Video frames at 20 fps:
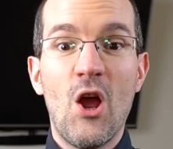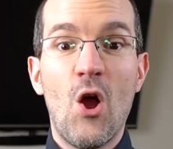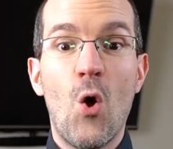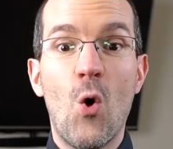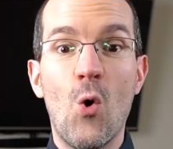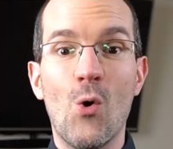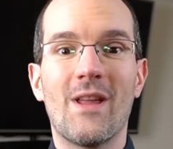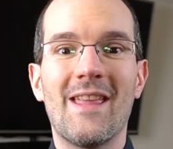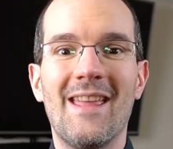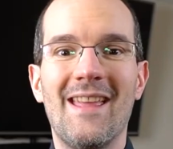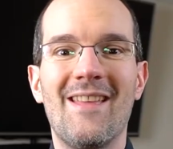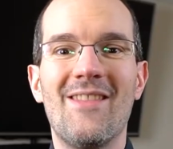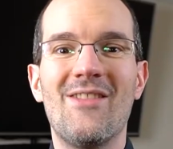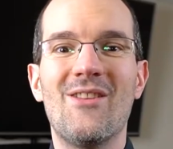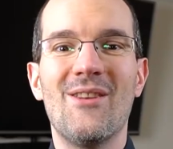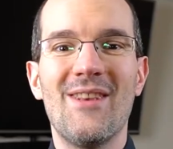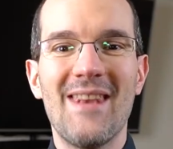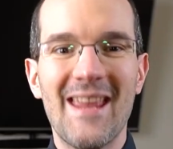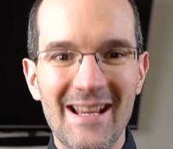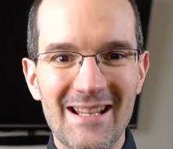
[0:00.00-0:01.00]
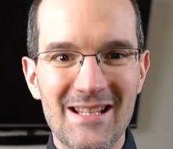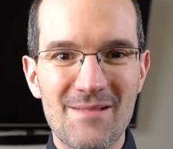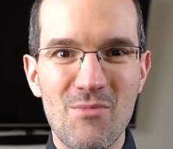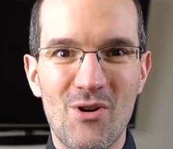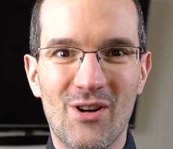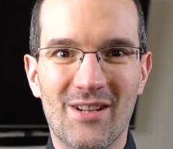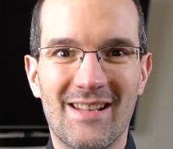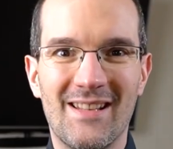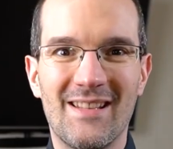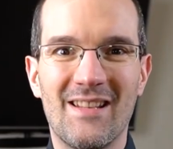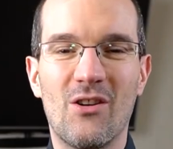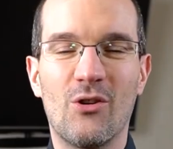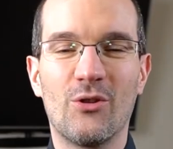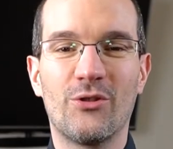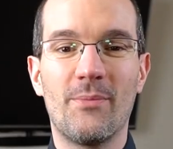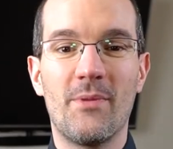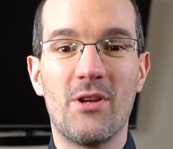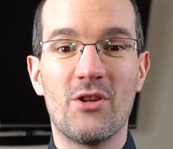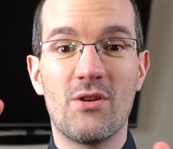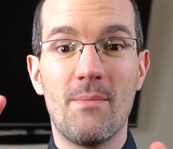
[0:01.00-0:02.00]
Okay, the next marketing
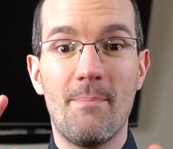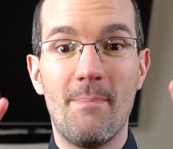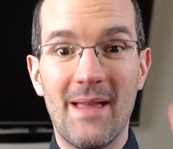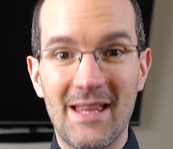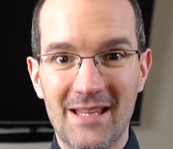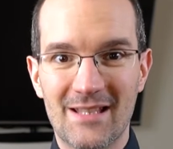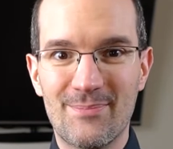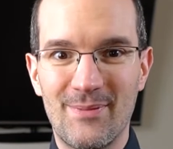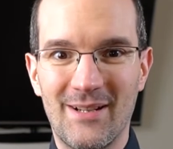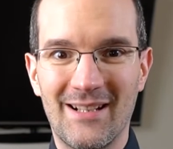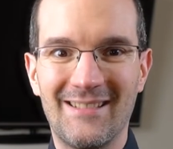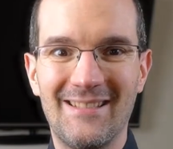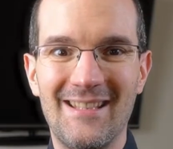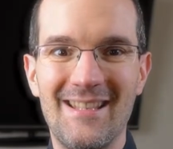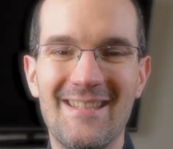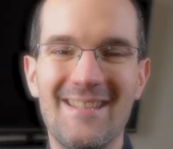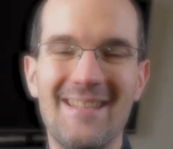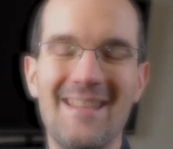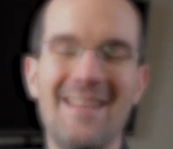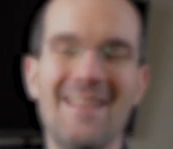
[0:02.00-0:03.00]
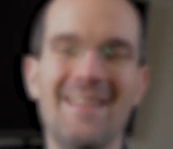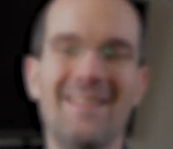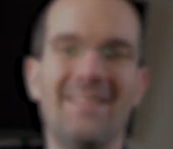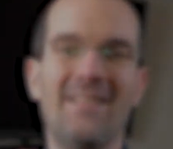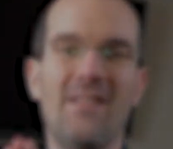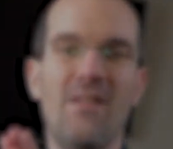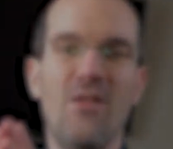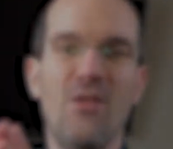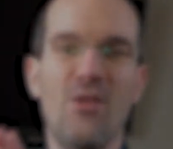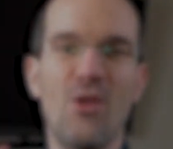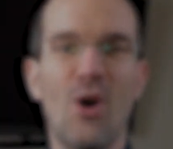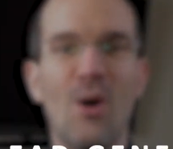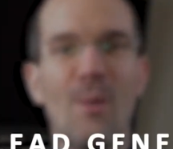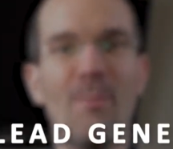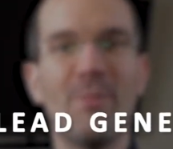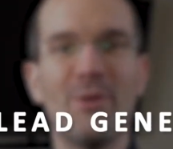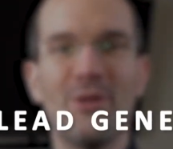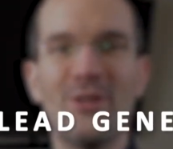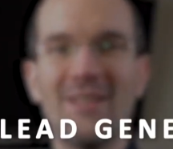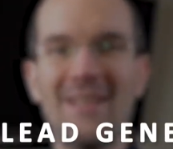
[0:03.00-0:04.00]
automation best practice is
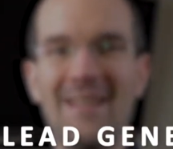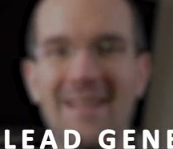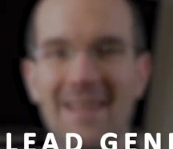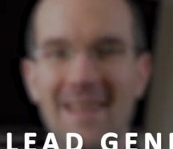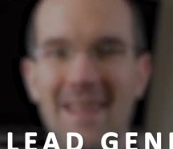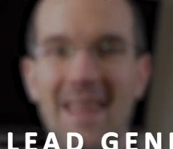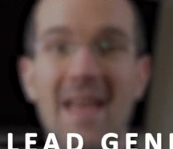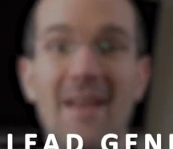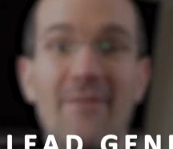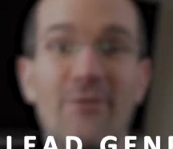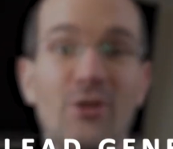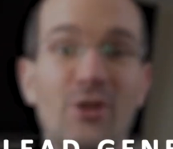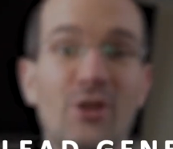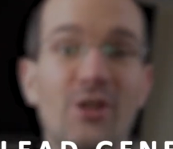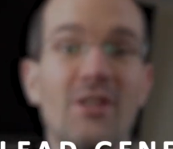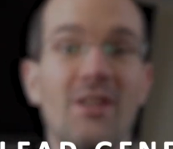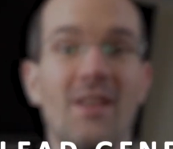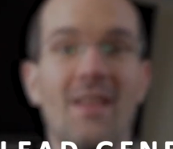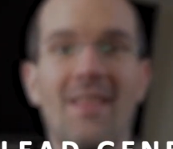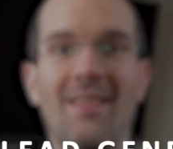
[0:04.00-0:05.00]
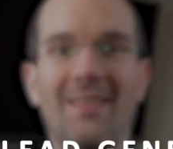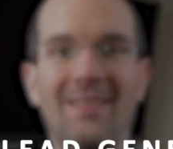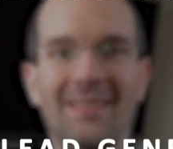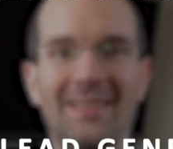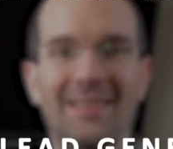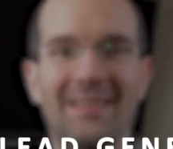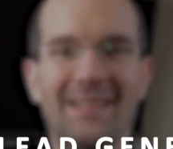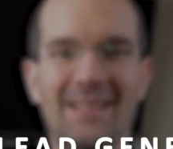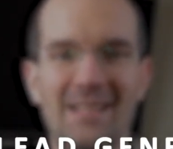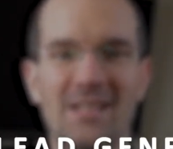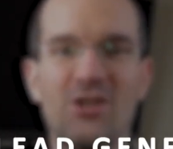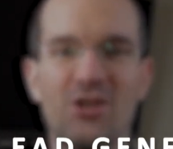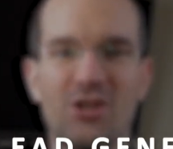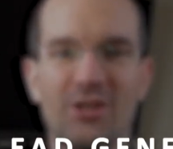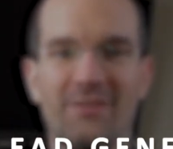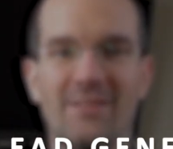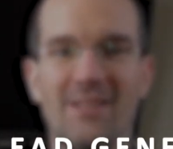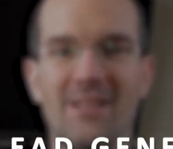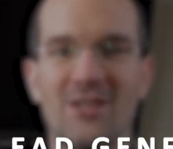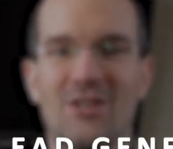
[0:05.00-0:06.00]
number 11, lead
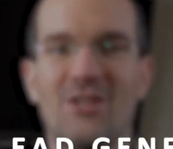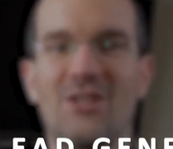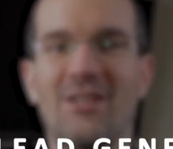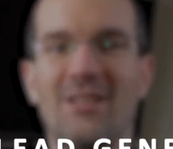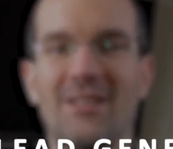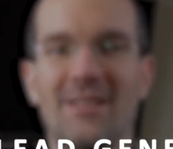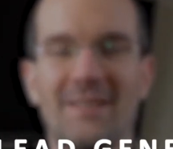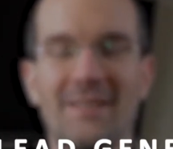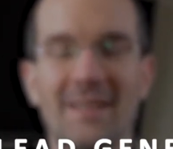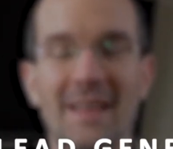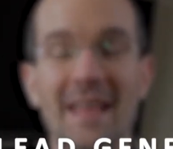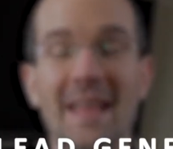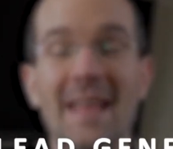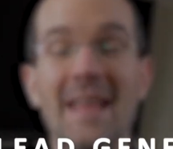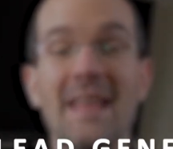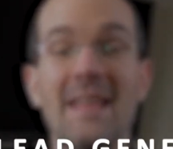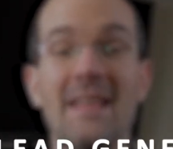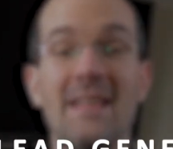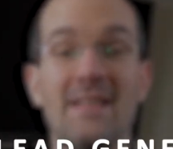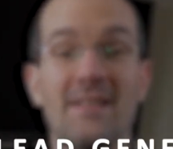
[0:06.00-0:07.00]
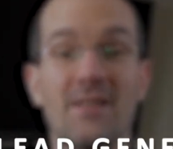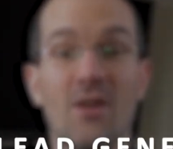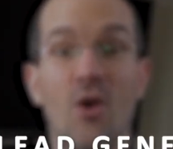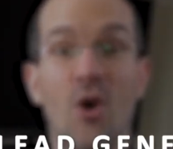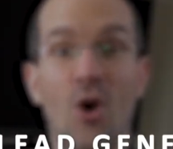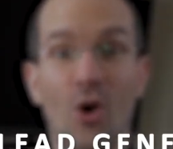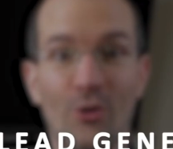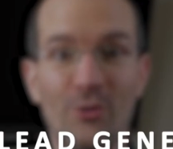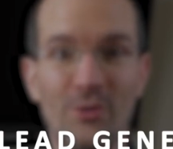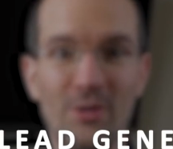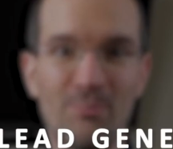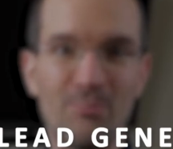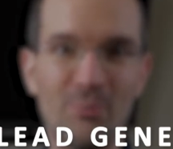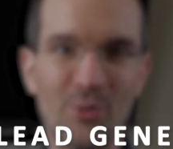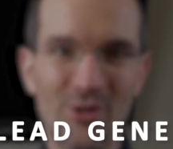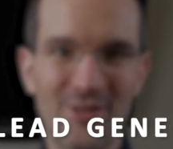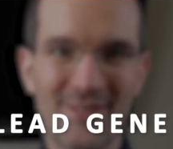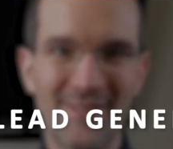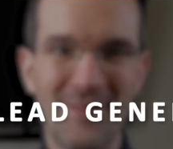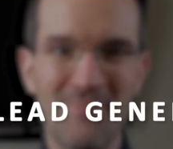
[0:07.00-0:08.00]
generation. It's
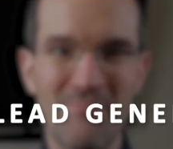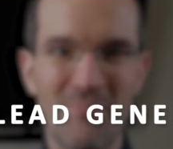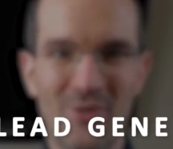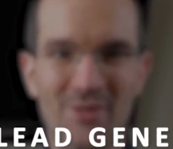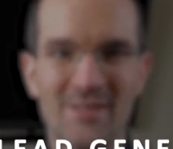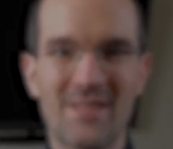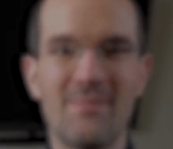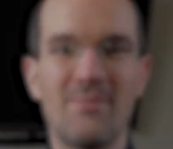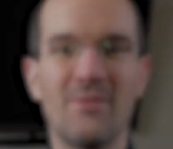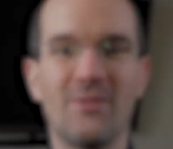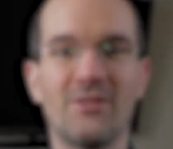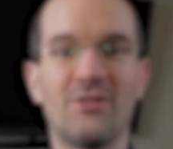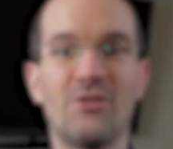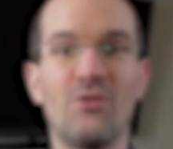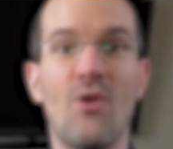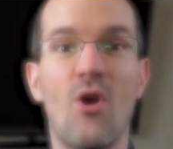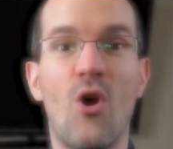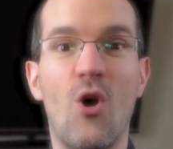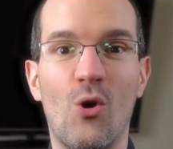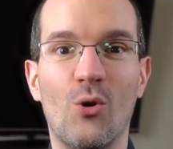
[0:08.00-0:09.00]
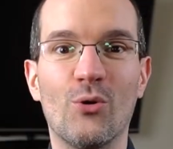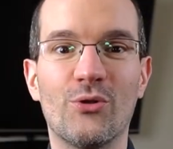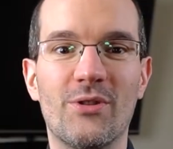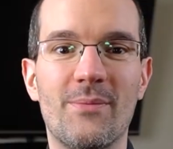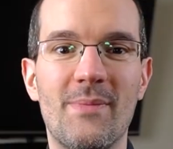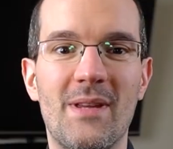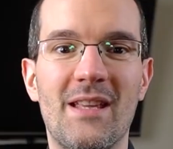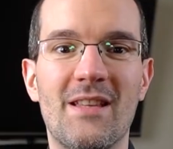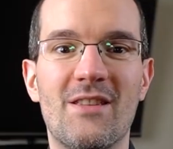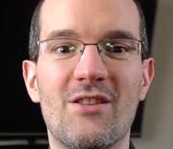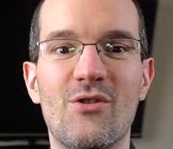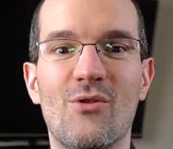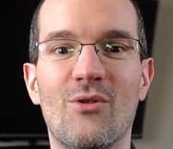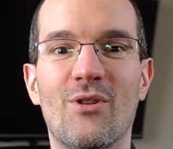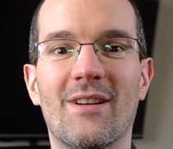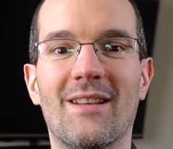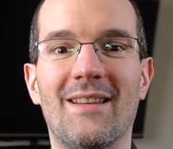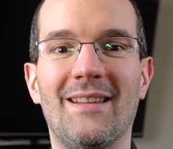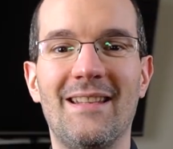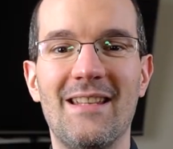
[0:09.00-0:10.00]
100% possible to automate
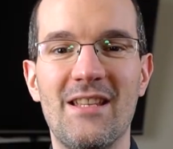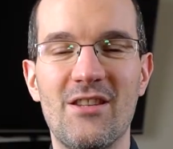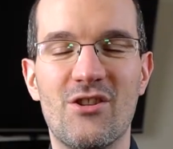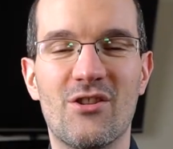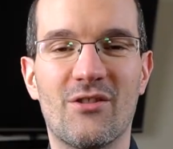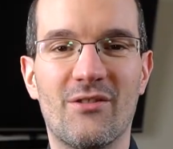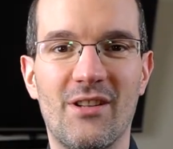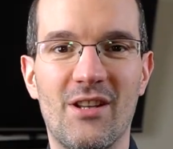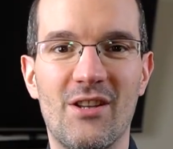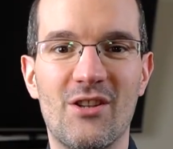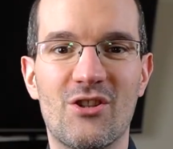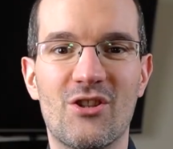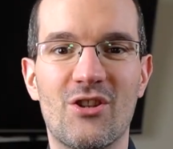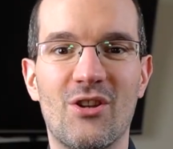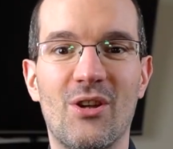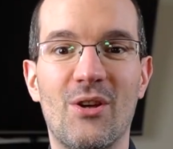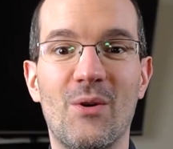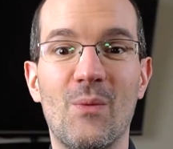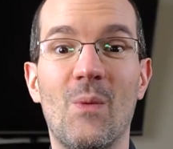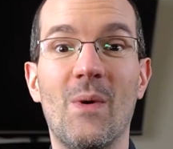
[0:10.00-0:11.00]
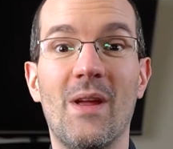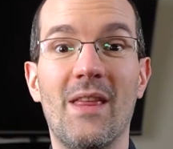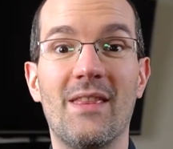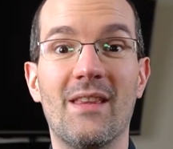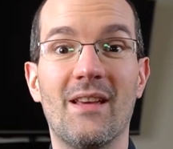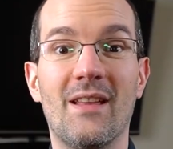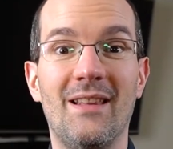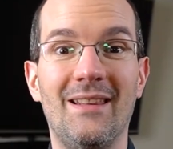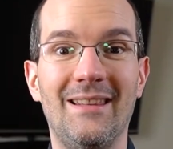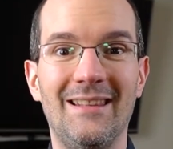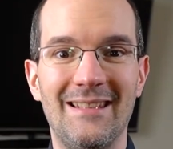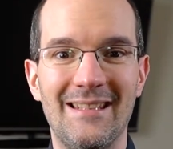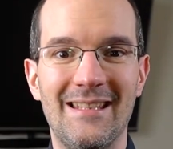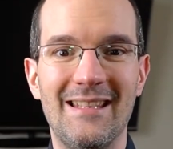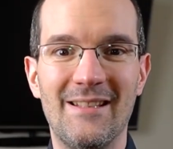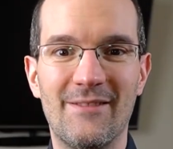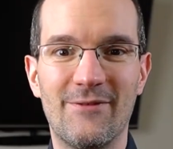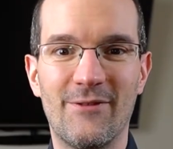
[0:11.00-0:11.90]
your lead generation with a lead